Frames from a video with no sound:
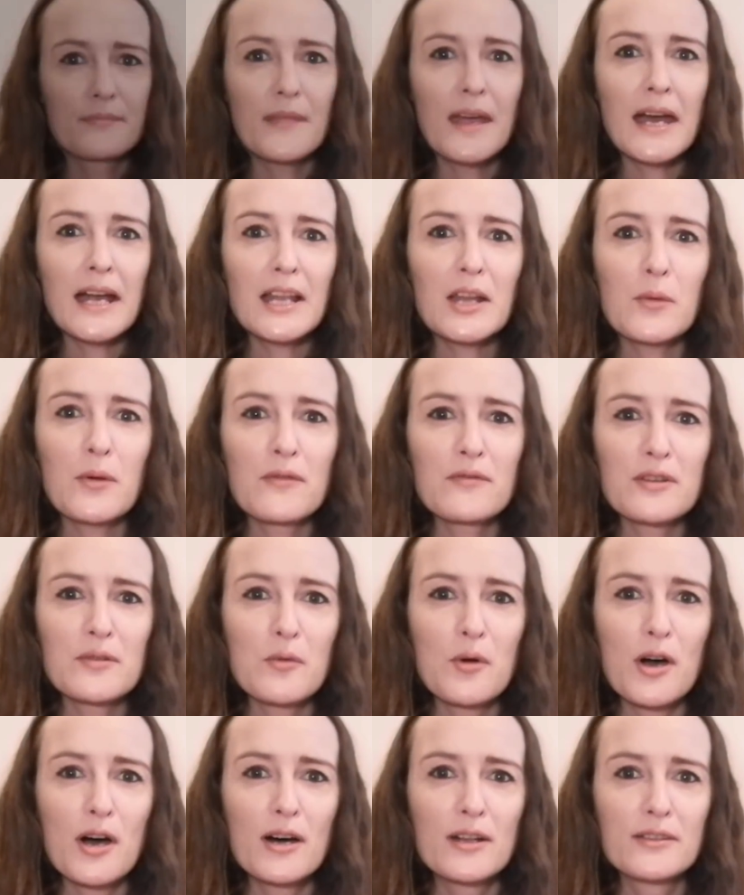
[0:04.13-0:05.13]
Hello
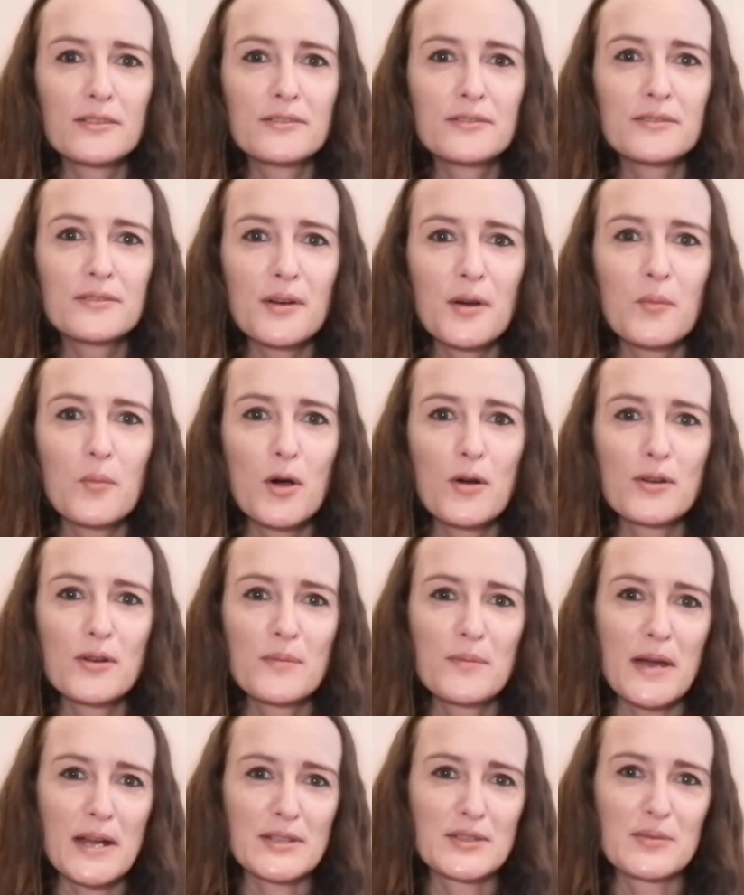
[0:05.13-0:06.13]
everyone and welcome
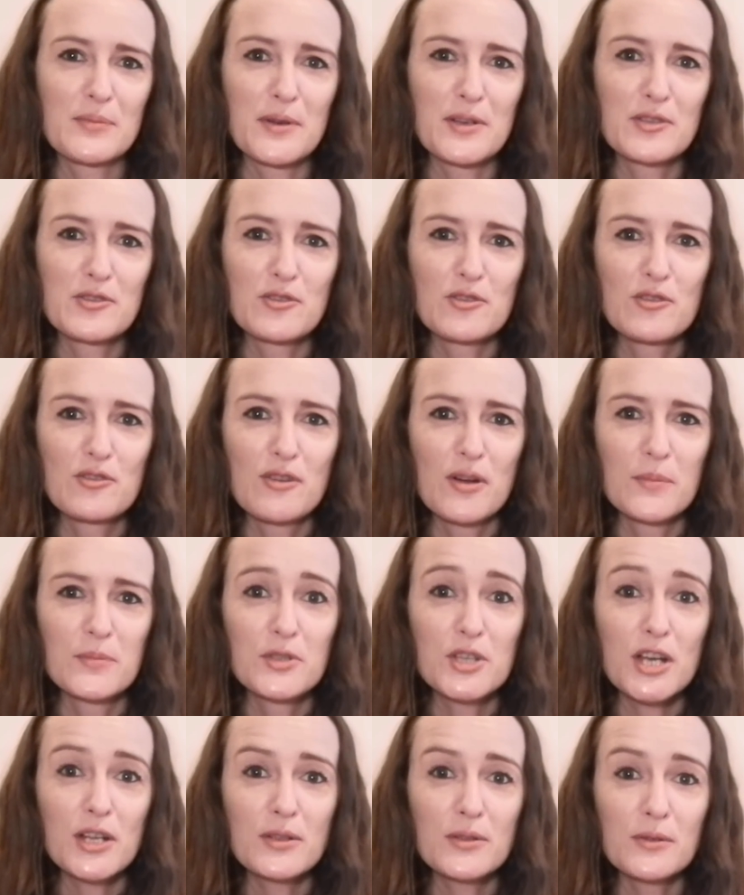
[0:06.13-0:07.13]
back to my true crime
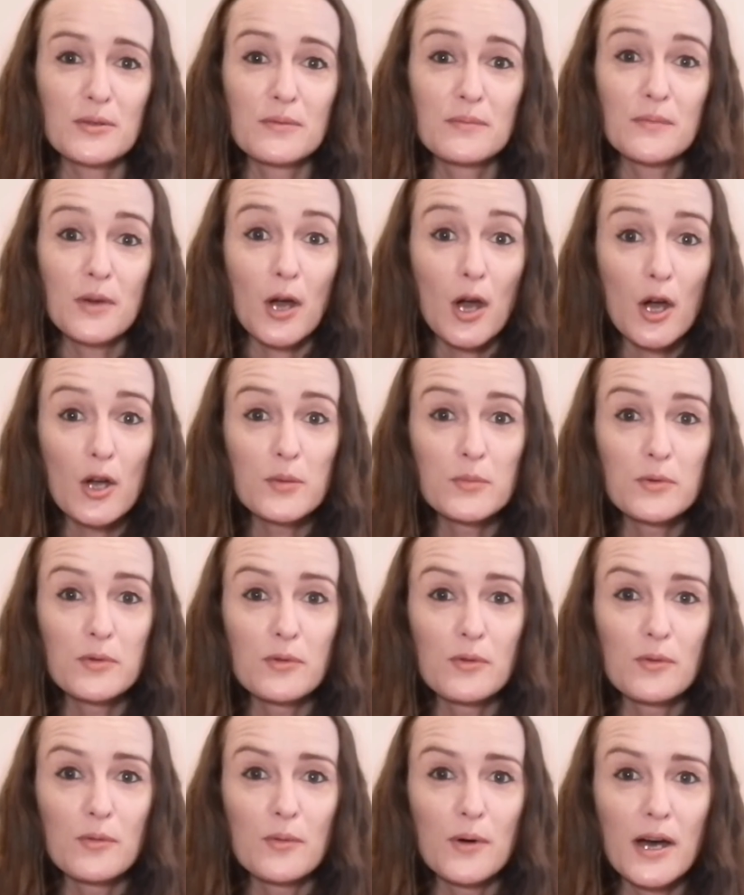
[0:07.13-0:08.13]
channel. I hope you're
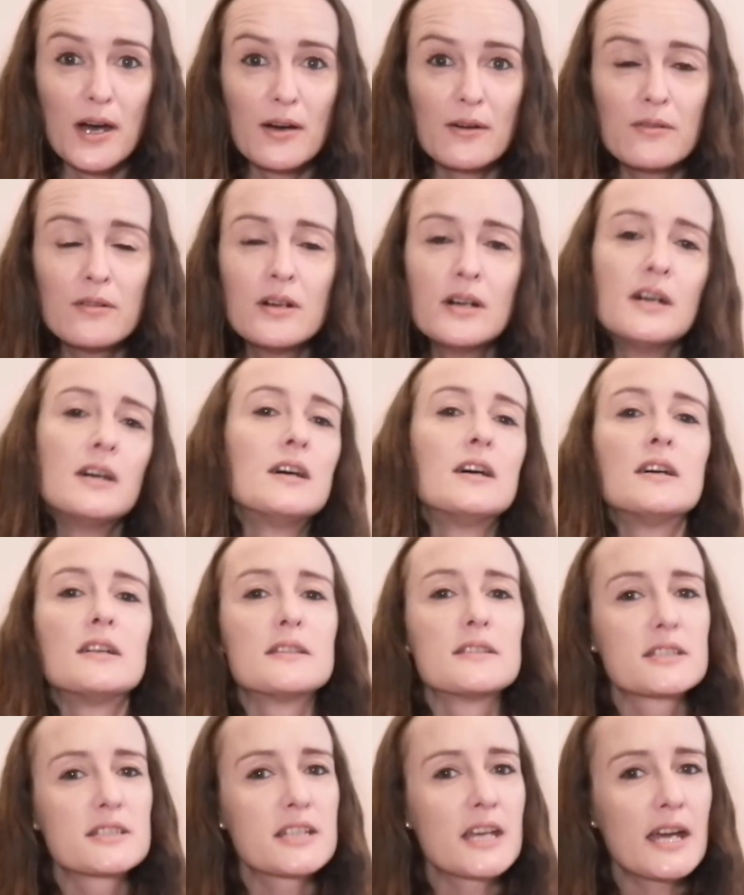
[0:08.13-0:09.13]
all well.
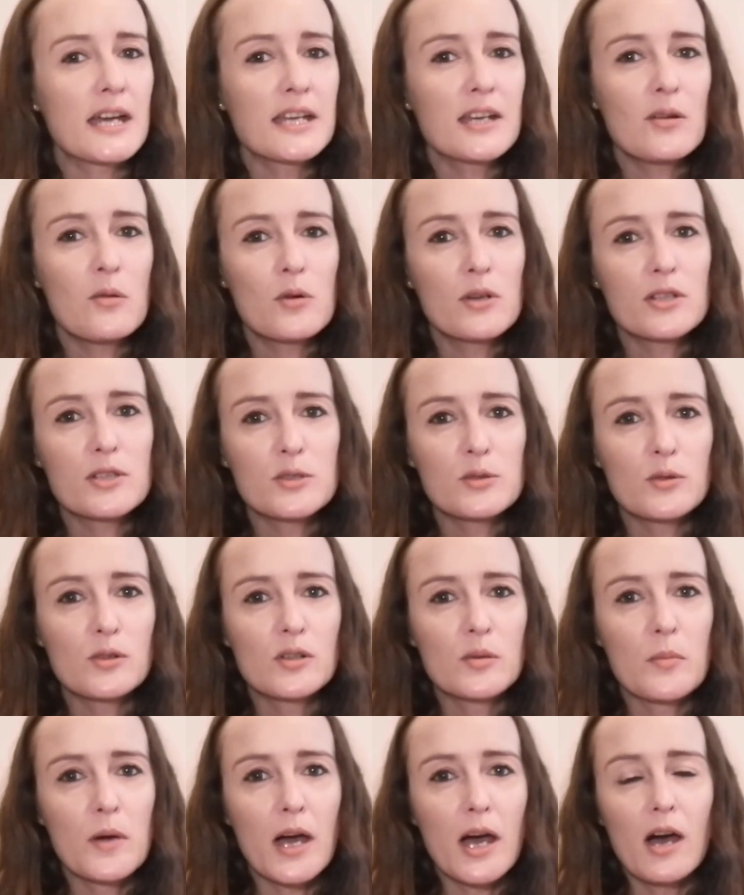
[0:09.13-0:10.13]
Today I want to talk
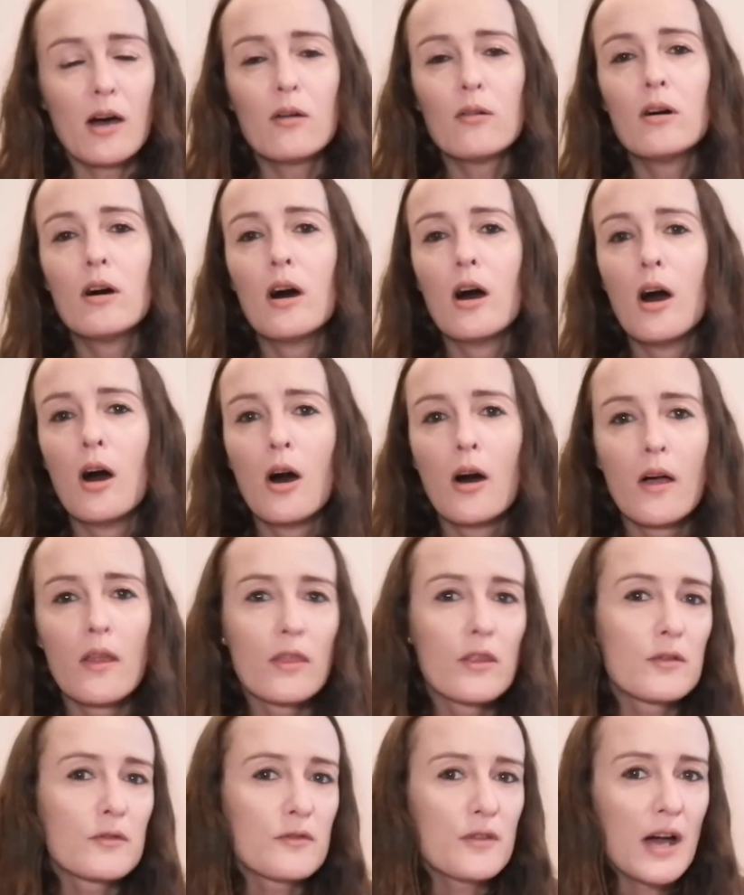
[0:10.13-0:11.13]
about
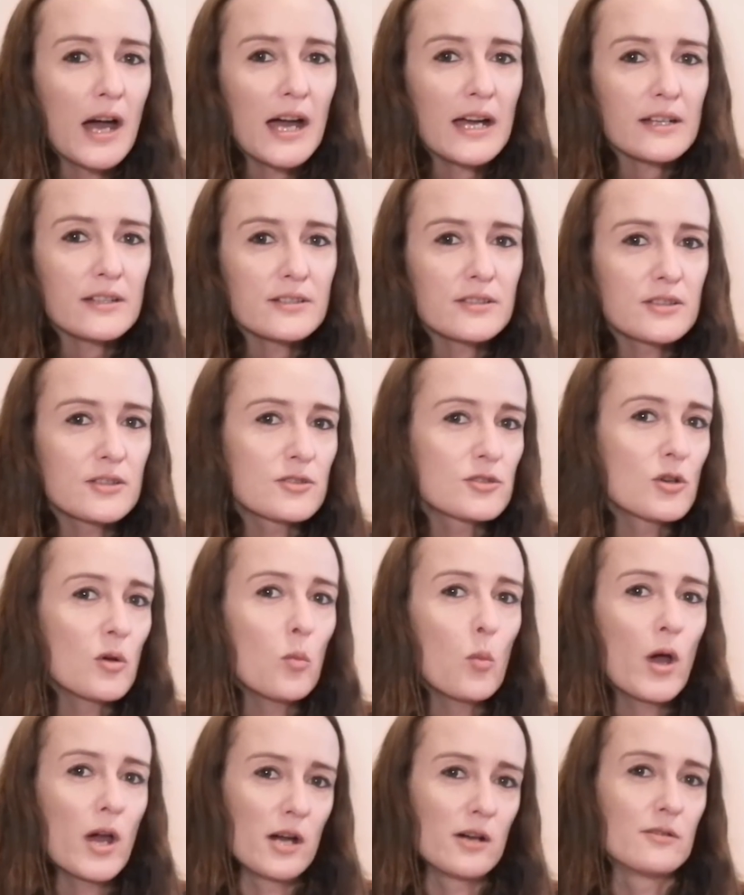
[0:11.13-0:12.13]
the fact that Don
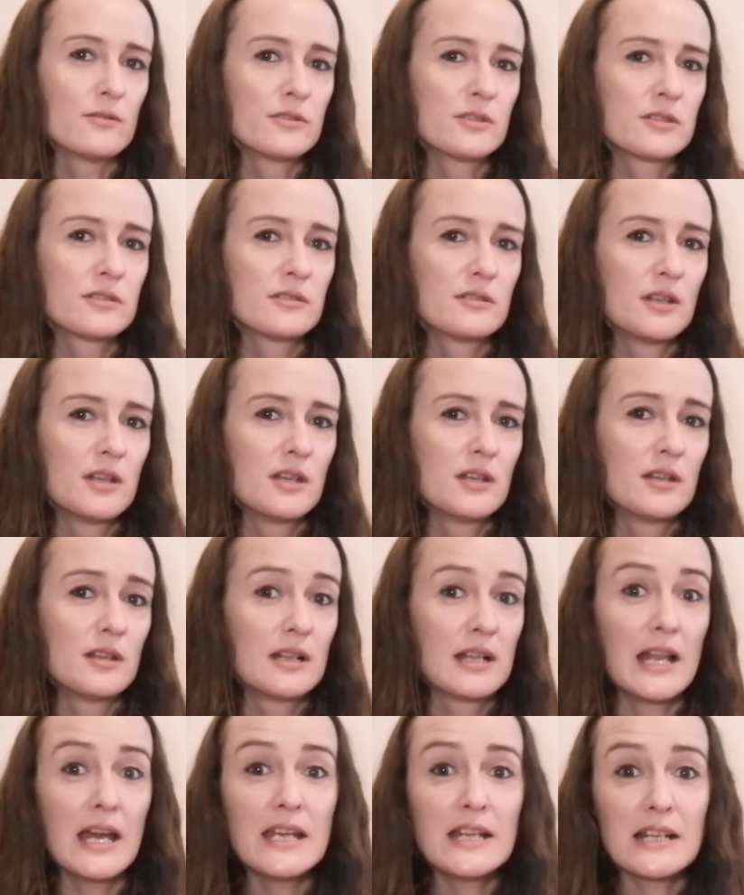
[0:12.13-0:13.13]
Wells
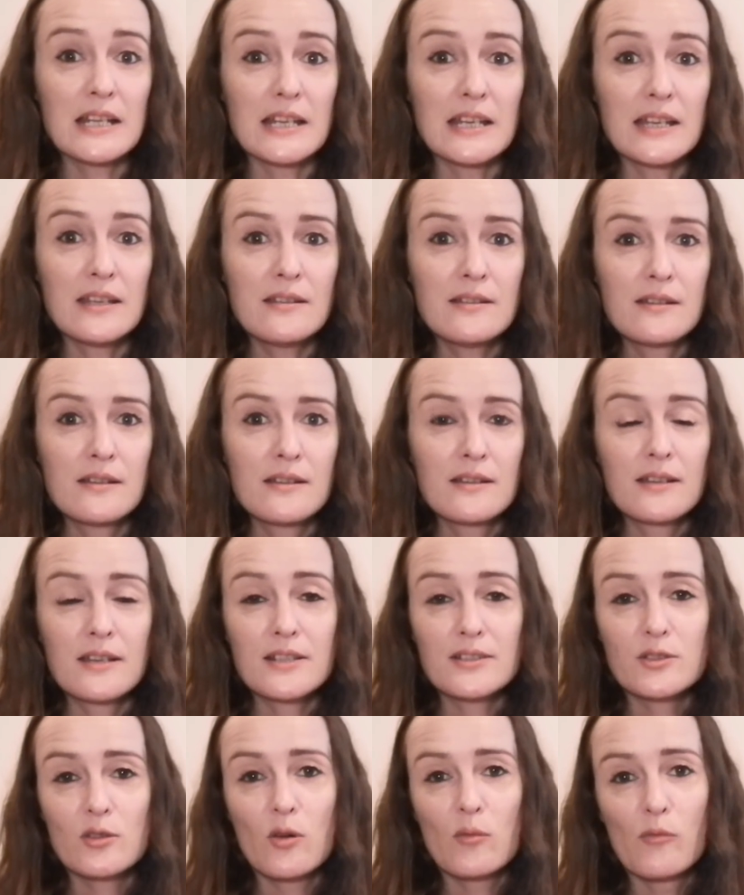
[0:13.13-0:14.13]
lately
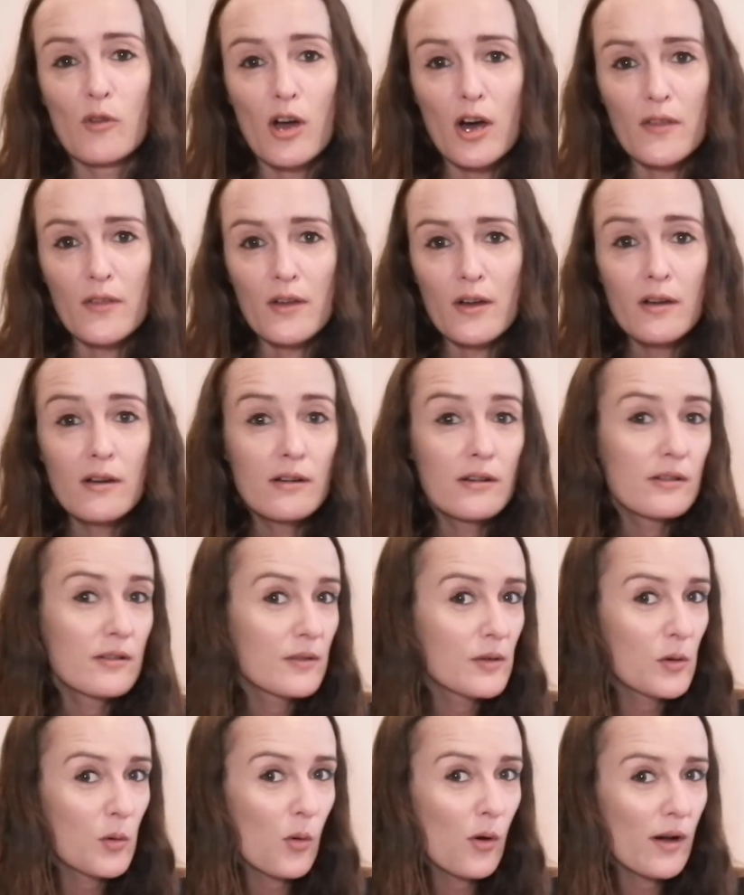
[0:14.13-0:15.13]
has gone rather
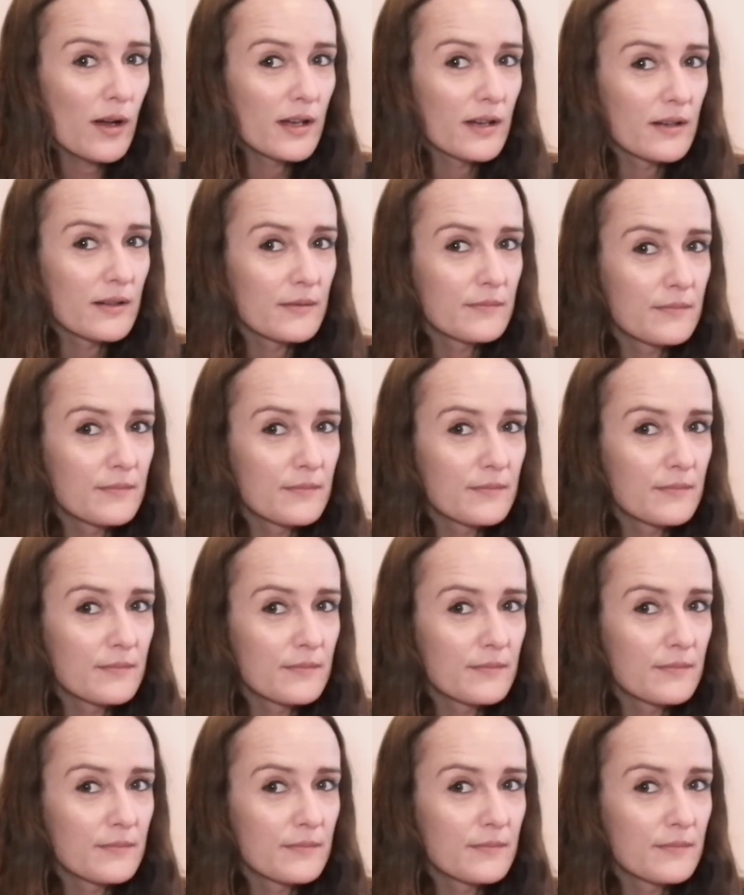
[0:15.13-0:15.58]
quiet.